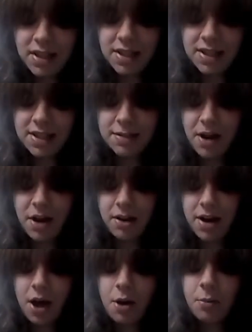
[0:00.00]
This is about
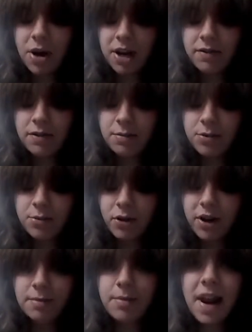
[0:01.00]
an outbreak of the
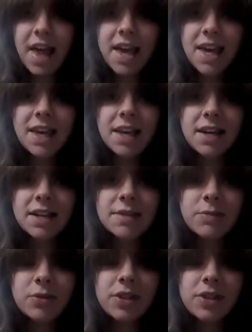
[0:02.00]
bubonic plague in a small